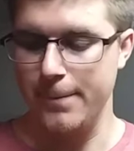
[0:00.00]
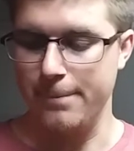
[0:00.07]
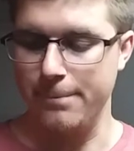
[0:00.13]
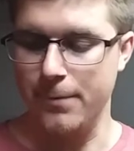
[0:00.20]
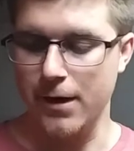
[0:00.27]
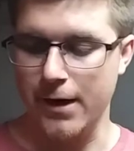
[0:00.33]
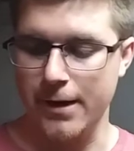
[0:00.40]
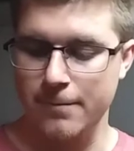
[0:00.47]

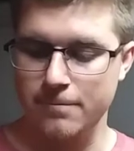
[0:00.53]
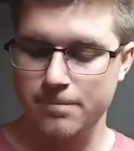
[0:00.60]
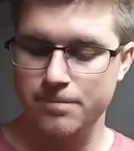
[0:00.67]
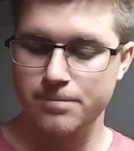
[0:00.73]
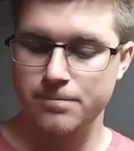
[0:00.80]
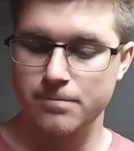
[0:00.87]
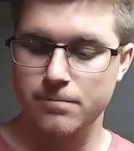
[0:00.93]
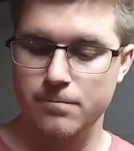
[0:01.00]
But
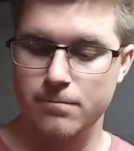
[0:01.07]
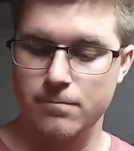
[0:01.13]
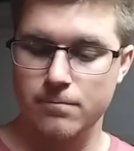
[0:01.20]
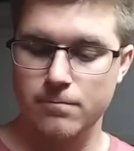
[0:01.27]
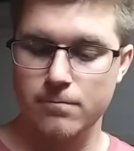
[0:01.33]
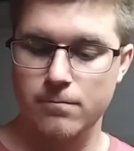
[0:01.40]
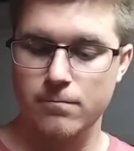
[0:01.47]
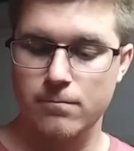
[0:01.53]

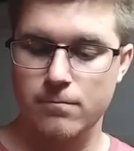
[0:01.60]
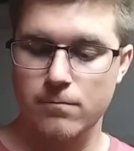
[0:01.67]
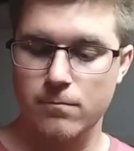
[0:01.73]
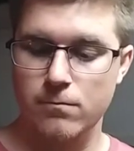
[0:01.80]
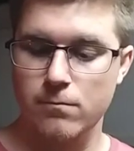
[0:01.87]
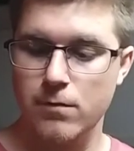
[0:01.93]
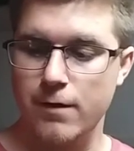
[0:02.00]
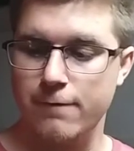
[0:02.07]

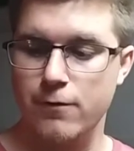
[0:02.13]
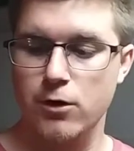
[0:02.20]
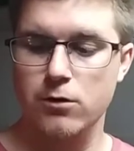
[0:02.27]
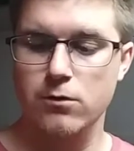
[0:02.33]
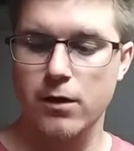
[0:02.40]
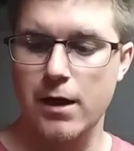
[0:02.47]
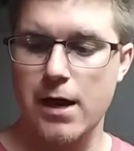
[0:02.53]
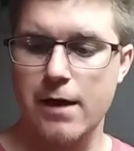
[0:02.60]
if you're,
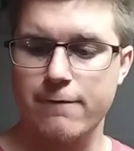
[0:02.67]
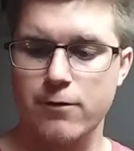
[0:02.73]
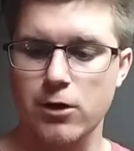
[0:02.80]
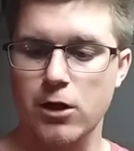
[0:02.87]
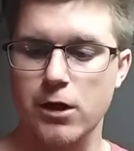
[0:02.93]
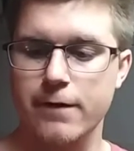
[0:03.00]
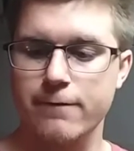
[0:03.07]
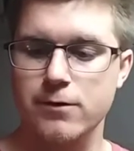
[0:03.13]
if you're
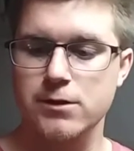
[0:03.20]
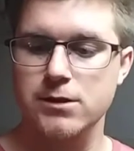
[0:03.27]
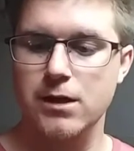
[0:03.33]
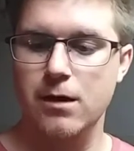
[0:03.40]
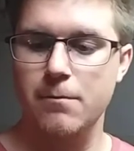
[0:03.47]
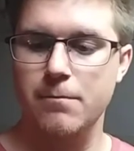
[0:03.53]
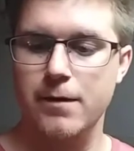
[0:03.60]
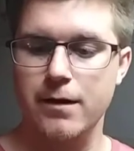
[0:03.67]
looking for
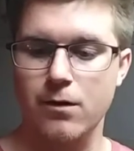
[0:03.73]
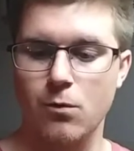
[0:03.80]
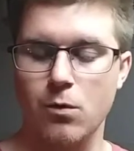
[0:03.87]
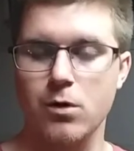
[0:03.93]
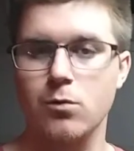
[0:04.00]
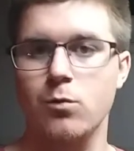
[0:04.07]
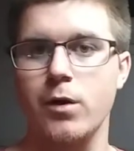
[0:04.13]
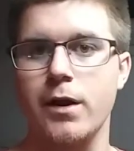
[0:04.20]
something that'll
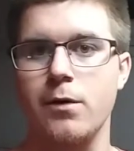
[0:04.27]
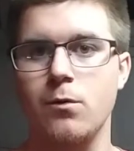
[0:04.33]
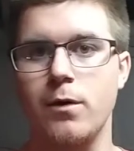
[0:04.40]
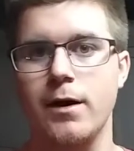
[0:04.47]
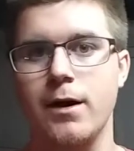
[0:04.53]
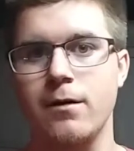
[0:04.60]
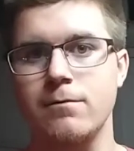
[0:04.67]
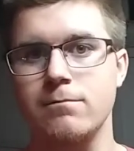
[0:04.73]
work really
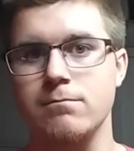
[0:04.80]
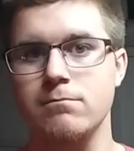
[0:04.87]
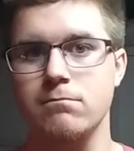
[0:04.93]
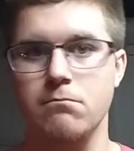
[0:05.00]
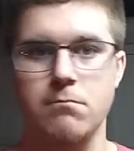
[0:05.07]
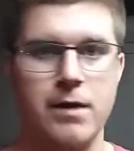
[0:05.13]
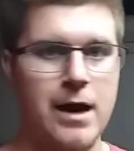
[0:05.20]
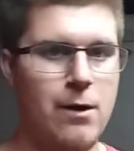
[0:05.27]
well,
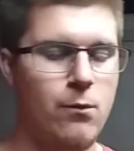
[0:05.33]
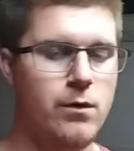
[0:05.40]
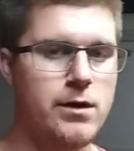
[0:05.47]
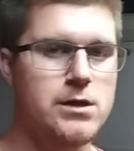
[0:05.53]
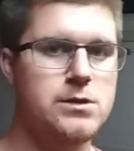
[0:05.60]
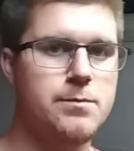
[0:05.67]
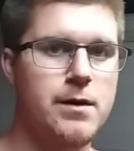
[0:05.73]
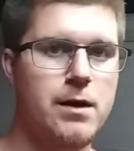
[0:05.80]
not wanting
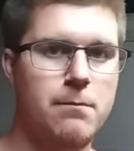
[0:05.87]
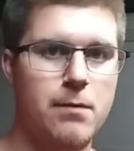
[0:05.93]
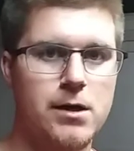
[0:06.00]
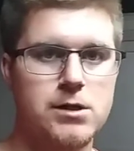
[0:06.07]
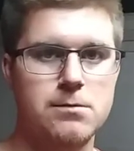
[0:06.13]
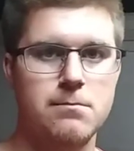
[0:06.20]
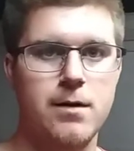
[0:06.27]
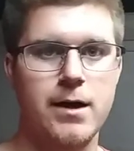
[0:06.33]
to spend a
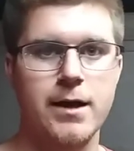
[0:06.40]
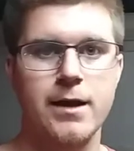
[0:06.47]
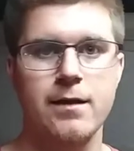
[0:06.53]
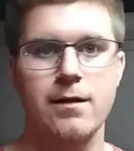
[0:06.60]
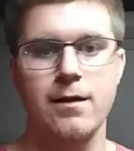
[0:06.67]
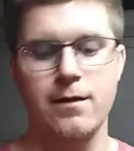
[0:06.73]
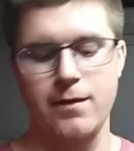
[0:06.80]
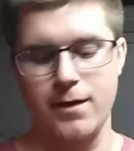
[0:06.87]
bunch of money,
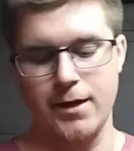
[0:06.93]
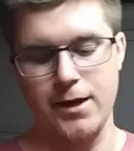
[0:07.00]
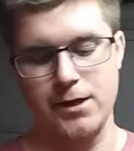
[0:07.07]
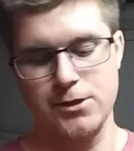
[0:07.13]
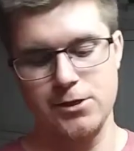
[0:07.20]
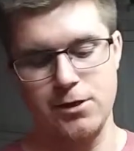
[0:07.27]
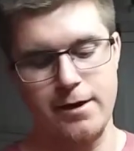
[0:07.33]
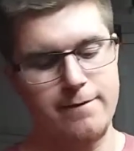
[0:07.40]
that
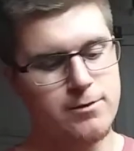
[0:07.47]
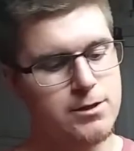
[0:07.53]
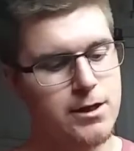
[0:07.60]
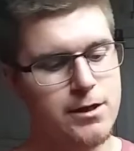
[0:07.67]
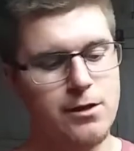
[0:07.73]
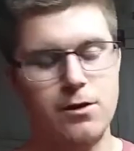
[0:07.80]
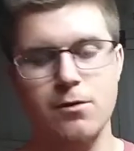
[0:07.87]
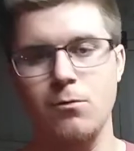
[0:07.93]
gets you
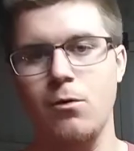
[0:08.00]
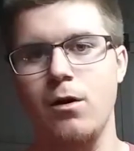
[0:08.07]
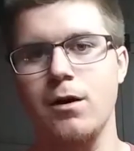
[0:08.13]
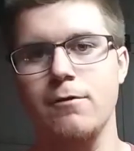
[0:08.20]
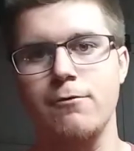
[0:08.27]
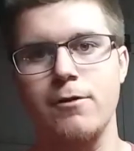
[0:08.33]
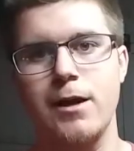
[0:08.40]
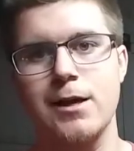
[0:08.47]
everything you can want in
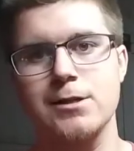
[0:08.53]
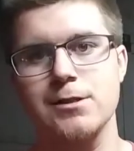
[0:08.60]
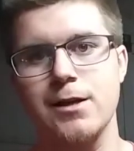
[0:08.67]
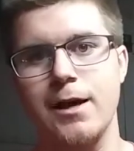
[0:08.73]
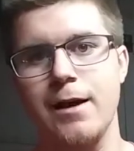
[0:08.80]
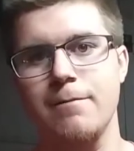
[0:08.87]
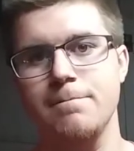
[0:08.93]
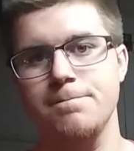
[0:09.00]
a
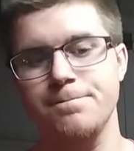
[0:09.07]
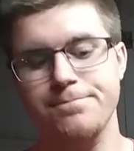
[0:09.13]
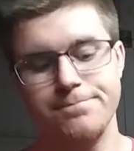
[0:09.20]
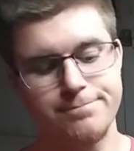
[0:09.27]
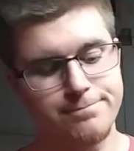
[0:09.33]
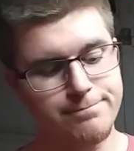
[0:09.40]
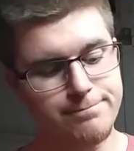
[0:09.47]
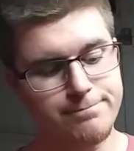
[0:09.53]
flashlight,
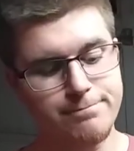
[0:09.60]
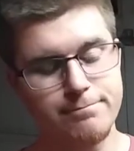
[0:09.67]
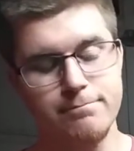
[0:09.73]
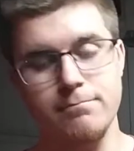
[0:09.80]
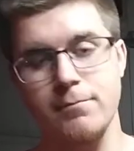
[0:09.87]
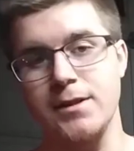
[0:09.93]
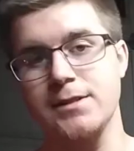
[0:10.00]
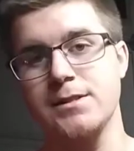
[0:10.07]

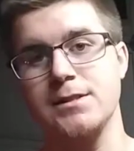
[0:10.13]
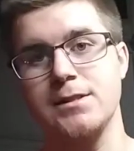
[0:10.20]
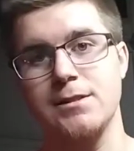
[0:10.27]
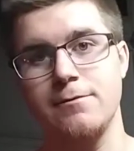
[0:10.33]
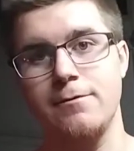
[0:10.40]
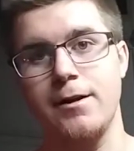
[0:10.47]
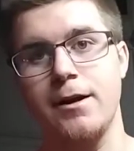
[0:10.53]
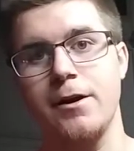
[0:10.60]
this is a
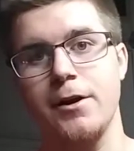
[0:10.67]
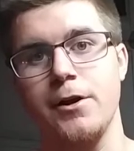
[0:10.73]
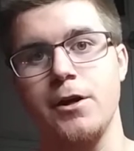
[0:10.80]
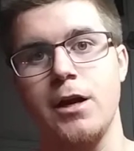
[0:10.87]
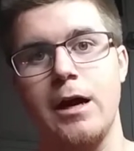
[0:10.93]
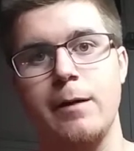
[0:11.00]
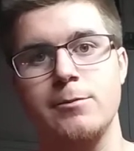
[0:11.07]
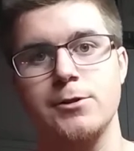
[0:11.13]
very good
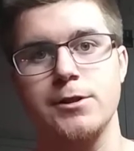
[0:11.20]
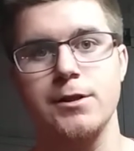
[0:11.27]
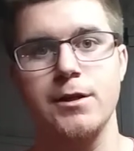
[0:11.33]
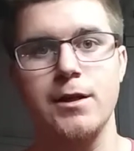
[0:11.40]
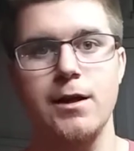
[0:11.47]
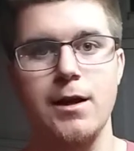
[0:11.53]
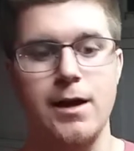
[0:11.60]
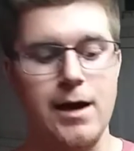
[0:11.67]
option.
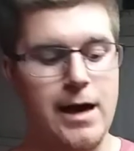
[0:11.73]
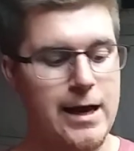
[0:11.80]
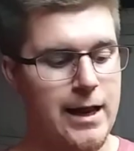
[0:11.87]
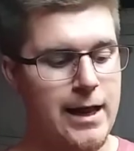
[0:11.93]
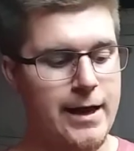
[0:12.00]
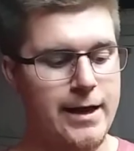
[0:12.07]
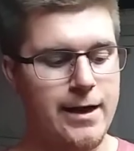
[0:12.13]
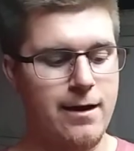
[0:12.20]
I
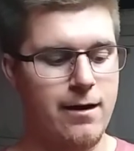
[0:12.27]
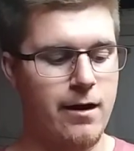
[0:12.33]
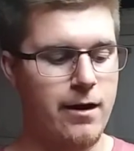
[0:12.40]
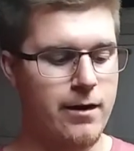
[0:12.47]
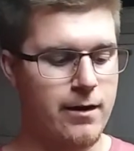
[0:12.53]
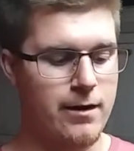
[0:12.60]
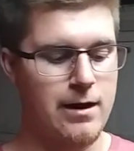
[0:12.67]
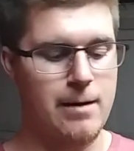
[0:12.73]
like
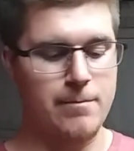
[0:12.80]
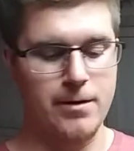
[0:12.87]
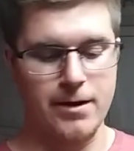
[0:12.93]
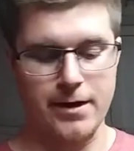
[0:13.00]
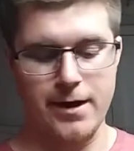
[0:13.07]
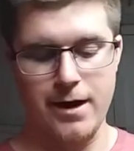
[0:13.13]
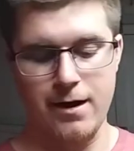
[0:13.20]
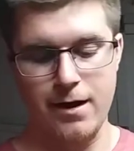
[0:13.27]
carrying it. I'm going
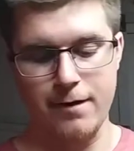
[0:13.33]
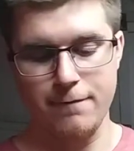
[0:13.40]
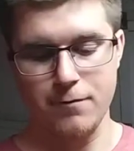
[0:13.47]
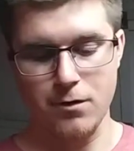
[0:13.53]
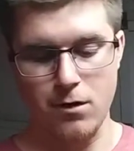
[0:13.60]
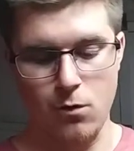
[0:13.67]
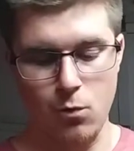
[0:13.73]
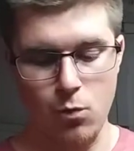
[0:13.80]
to carry it
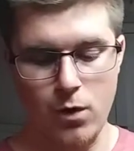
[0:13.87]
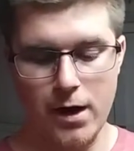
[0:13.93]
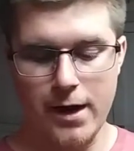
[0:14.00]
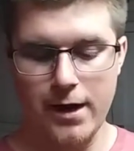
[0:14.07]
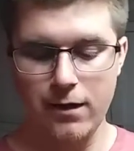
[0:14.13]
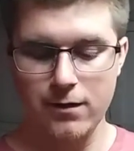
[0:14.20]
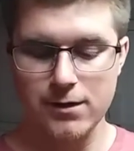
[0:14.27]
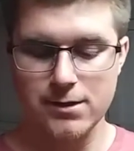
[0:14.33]
for a
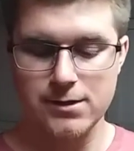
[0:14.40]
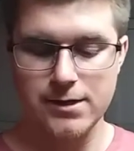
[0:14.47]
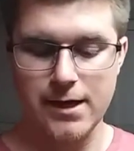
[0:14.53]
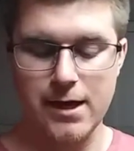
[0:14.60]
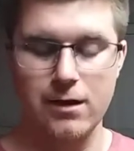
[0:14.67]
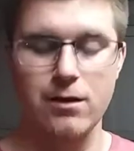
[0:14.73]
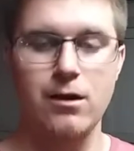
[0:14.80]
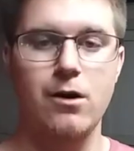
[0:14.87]
while to see
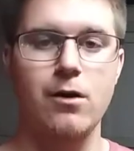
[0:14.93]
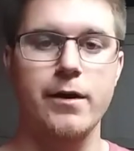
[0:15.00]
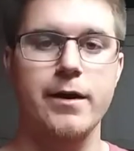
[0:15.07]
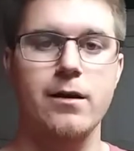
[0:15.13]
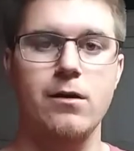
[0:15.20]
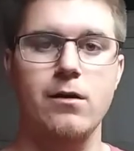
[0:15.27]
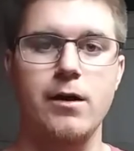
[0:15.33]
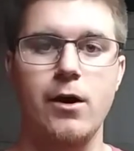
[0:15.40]
how long
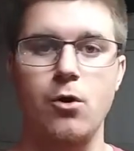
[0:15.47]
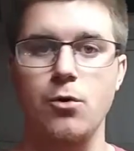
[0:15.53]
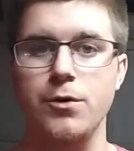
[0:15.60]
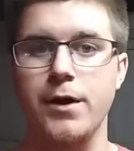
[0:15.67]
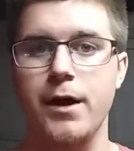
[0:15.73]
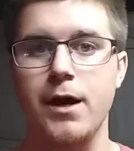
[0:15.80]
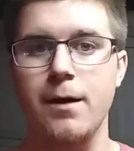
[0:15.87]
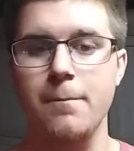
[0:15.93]
it'll hold
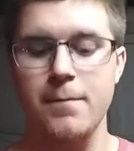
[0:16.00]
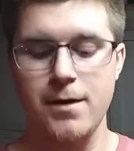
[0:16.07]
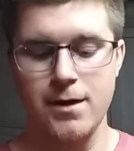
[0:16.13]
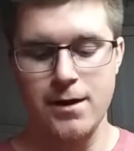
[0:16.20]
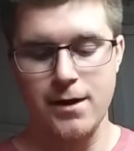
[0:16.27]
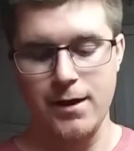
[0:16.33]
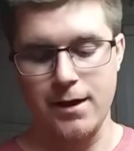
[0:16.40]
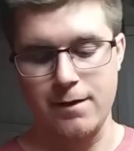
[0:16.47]
up,
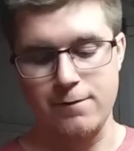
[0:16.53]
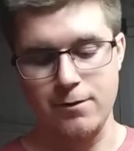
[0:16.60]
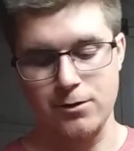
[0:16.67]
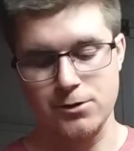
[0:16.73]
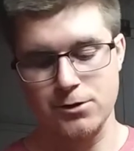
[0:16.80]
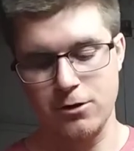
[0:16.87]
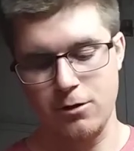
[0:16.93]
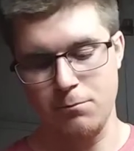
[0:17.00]
if it'll
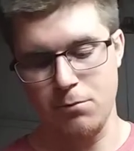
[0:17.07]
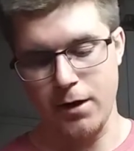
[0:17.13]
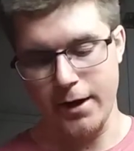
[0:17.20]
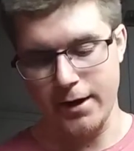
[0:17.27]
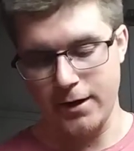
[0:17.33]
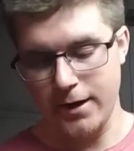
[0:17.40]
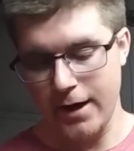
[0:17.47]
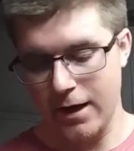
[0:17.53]
start
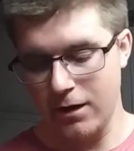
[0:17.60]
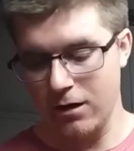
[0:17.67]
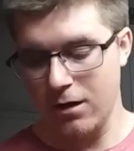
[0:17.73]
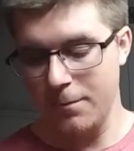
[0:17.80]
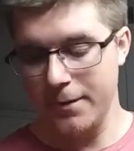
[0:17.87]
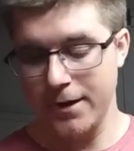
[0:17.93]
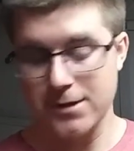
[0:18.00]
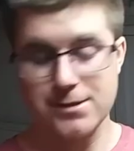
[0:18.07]
breaking down on
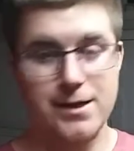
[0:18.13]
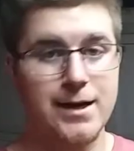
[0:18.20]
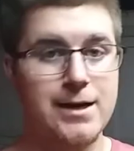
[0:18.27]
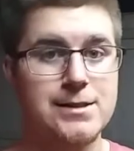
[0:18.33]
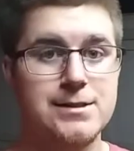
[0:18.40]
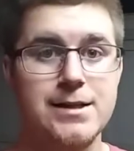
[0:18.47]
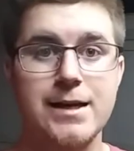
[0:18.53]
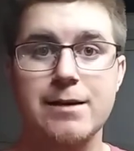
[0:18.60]
me, because like I
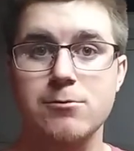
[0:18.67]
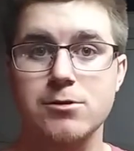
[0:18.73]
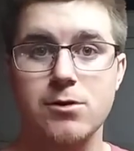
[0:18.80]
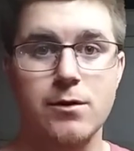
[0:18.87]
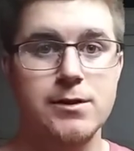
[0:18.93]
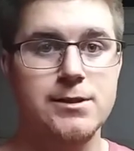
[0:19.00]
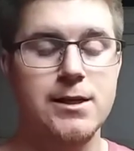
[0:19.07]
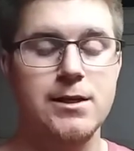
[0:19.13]
said, it was
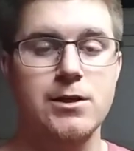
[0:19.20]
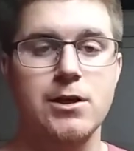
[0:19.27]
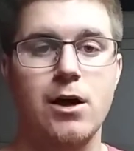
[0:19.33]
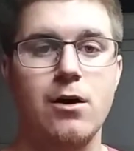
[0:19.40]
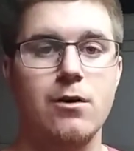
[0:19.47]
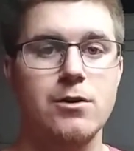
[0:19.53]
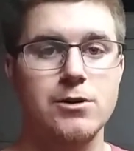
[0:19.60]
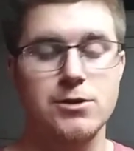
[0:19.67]
only
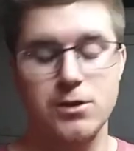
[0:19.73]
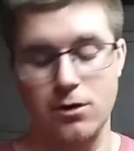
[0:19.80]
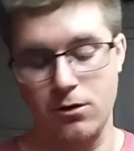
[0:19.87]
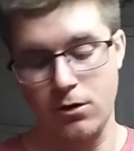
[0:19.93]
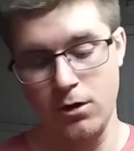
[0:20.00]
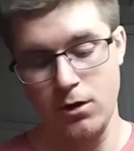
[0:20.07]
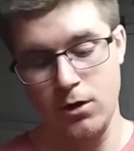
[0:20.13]
$10, so